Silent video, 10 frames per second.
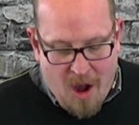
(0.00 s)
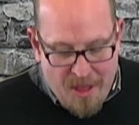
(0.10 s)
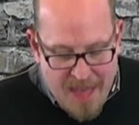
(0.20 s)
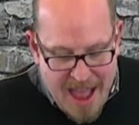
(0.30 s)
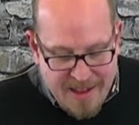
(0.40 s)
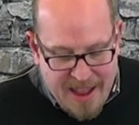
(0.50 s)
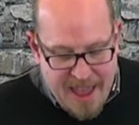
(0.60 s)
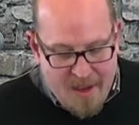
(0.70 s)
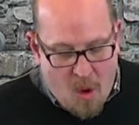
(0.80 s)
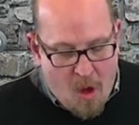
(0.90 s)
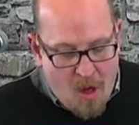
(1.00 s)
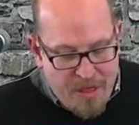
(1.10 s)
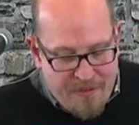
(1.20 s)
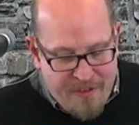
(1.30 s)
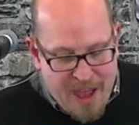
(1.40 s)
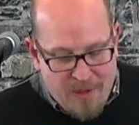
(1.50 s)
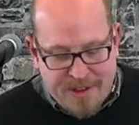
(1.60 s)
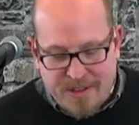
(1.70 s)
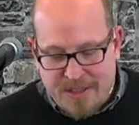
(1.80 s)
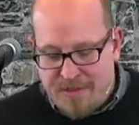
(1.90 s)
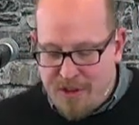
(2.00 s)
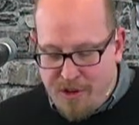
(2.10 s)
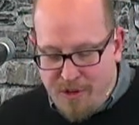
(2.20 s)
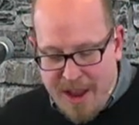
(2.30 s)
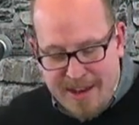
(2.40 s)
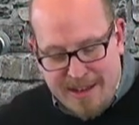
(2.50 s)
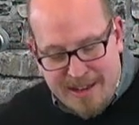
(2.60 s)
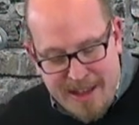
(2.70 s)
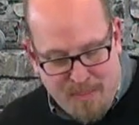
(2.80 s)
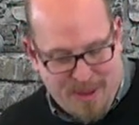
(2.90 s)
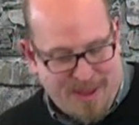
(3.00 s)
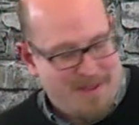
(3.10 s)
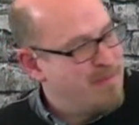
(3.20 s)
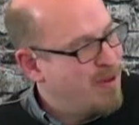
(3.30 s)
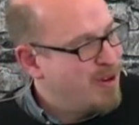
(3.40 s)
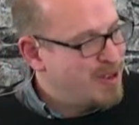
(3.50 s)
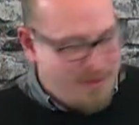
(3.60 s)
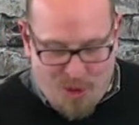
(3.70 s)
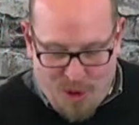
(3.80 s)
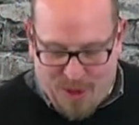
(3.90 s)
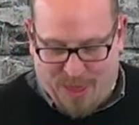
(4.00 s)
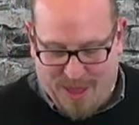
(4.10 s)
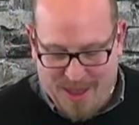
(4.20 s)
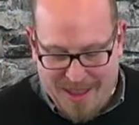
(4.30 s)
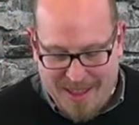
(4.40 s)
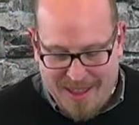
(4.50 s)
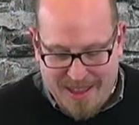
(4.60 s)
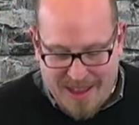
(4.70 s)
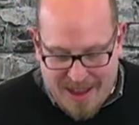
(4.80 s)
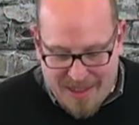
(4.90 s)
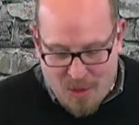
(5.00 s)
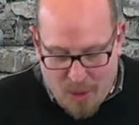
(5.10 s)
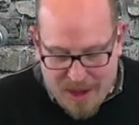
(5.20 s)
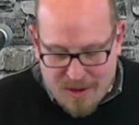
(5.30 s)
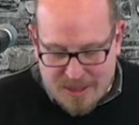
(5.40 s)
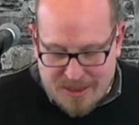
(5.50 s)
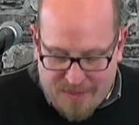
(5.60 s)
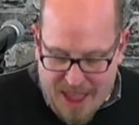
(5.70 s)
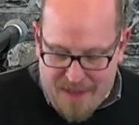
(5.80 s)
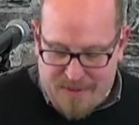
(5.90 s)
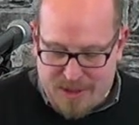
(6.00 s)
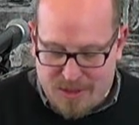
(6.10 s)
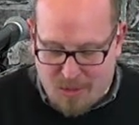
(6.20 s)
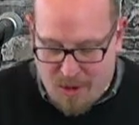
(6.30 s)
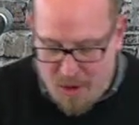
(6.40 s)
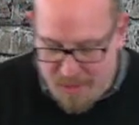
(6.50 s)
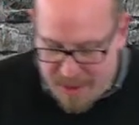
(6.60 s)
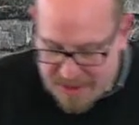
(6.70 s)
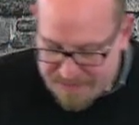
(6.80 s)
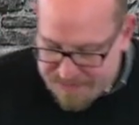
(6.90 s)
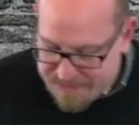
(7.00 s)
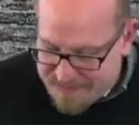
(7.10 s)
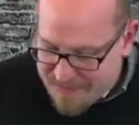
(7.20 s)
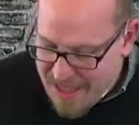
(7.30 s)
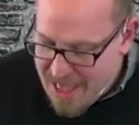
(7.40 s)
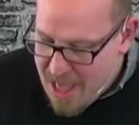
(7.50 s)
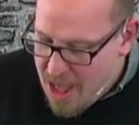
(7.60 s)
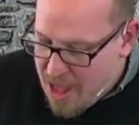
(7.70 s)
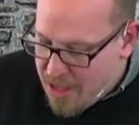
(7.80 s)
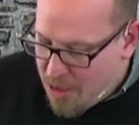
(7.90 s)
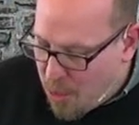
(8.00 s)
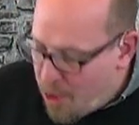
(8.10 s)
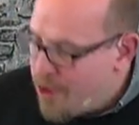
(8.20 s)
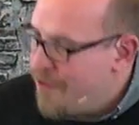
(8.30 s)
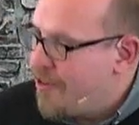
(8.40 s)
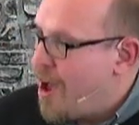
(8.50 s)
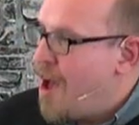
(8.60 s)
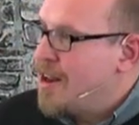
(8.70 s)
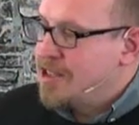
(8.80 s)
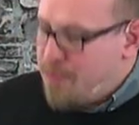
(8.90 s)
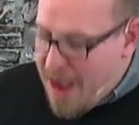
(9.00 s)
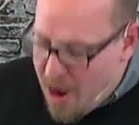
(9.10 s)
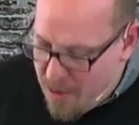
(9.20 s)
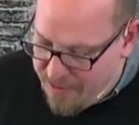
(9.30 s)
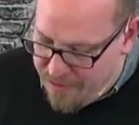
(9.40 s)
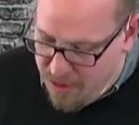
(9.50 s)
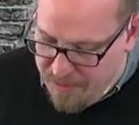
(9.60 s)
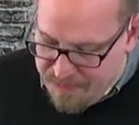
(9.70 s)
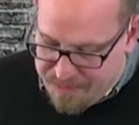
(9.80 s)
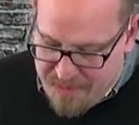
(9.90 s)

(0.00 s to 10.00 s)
on that day, all the fountains of the great deep burst forth, and the windows of the heavens were open. The Word of God is powerful,